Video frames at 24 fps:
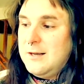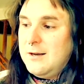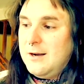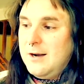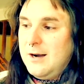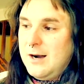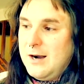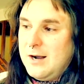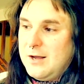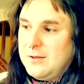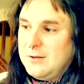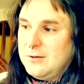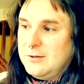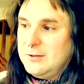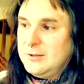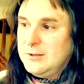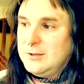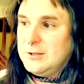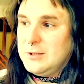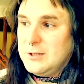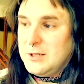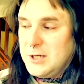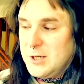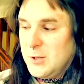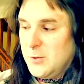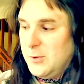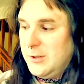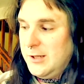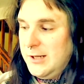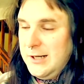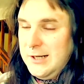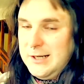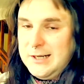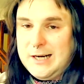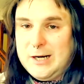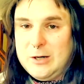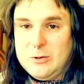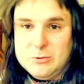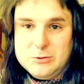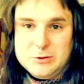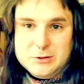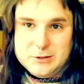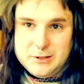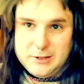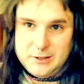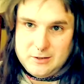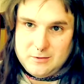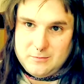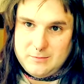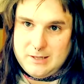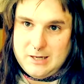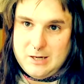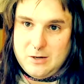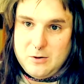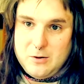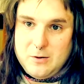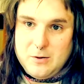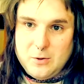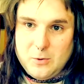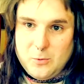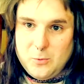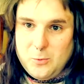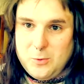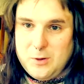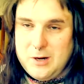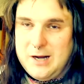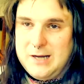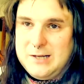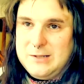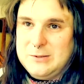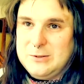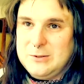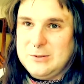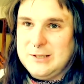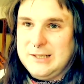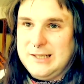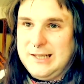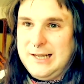Either you would encounter him out in the wild